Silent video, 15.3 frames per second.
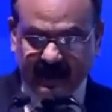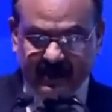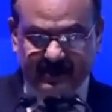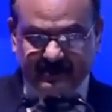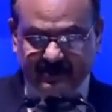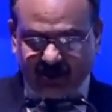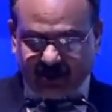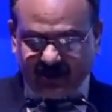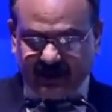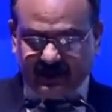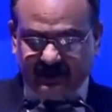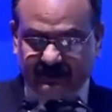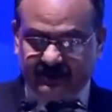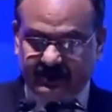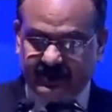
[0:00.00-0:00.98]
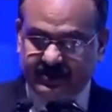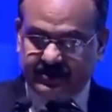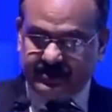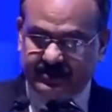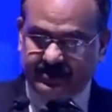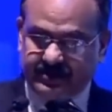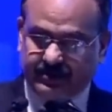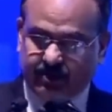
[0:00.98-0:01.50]
ensuring
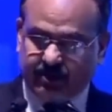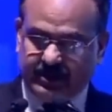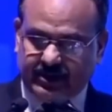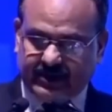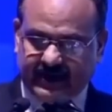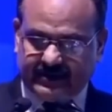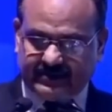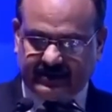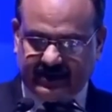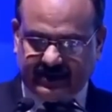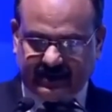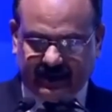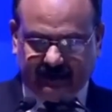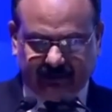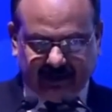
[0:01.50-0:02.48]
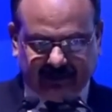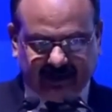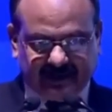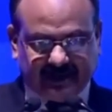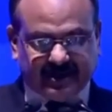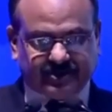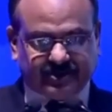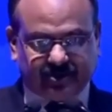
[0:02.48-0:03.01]
zero leakage in the
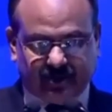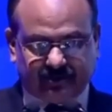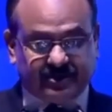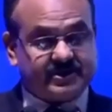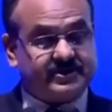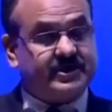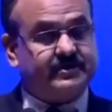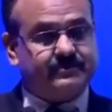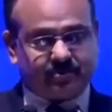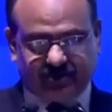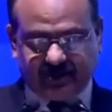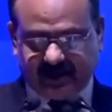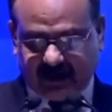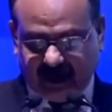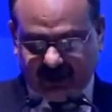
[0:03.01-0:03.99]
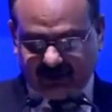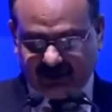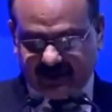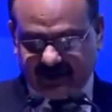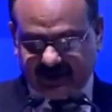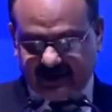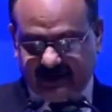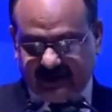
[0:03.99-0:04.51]
implementation of the schemes on the ground.
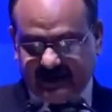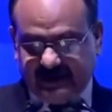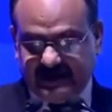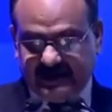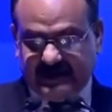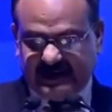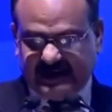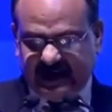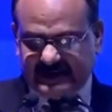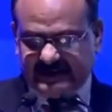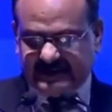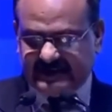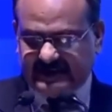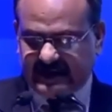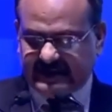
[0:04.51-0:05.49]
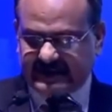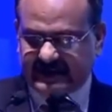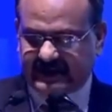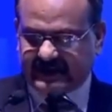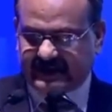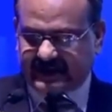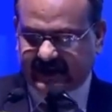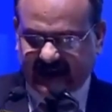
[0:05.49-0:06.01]
It has resulted
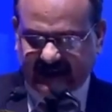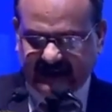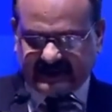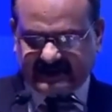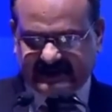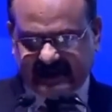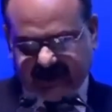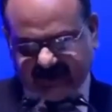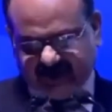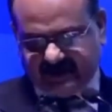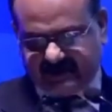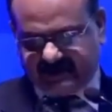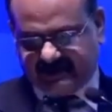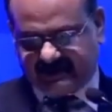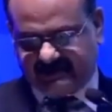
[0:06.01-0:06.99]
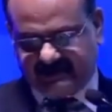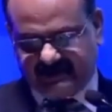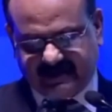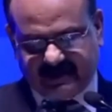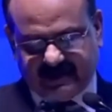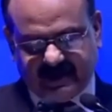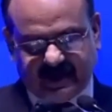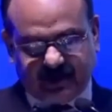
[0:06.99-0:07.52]
in great savings
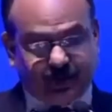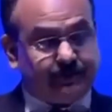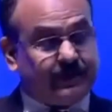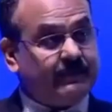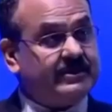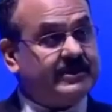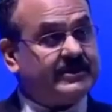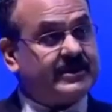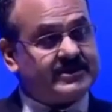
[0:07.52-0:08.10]
to public